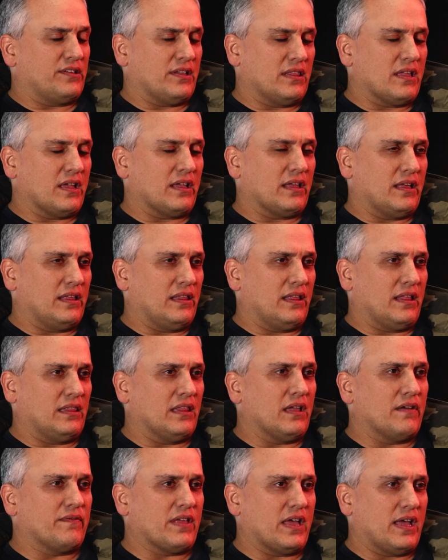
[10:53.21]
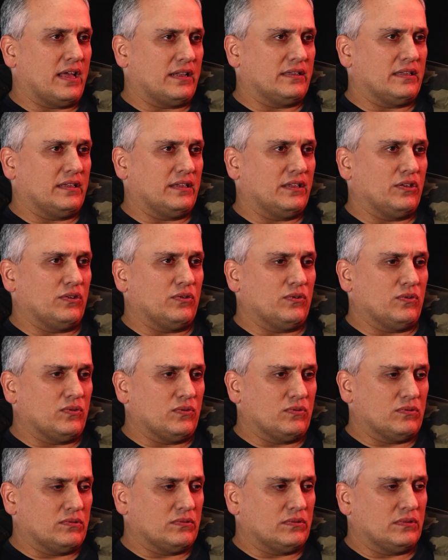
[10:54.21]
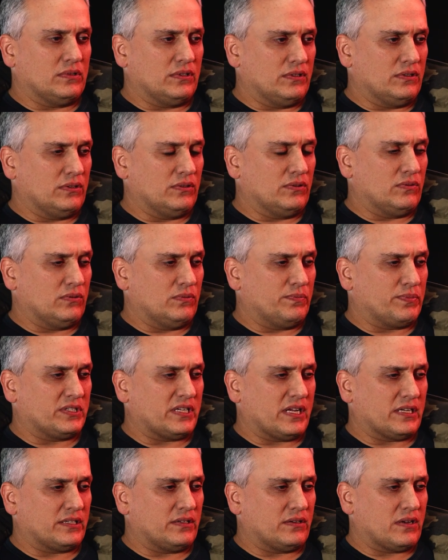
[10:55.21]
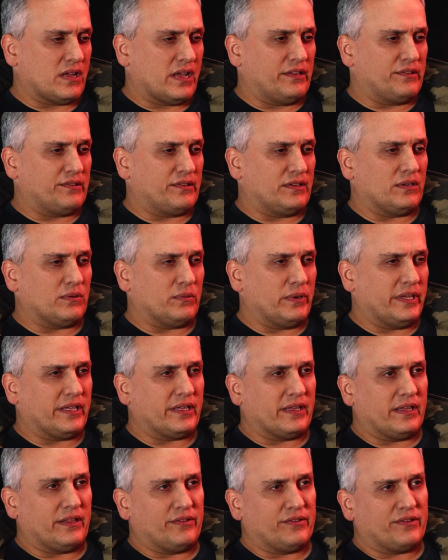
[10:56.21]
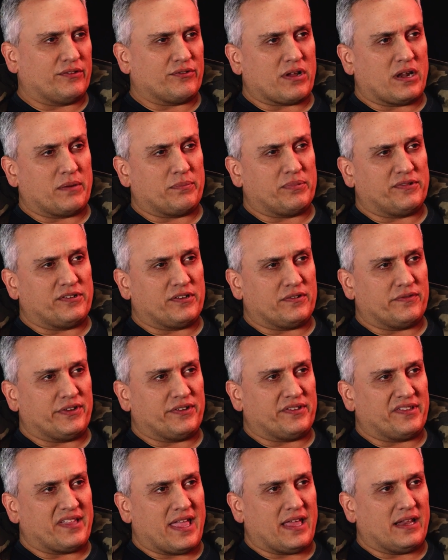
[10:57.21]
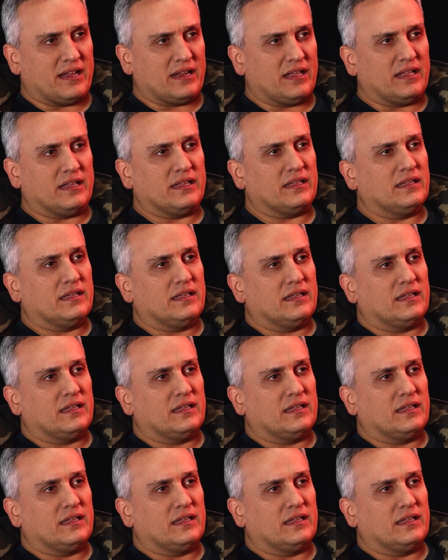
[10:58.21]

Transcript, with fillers: So I like, I love that that you you protect your nights and your weekends, try to preserve your sanity.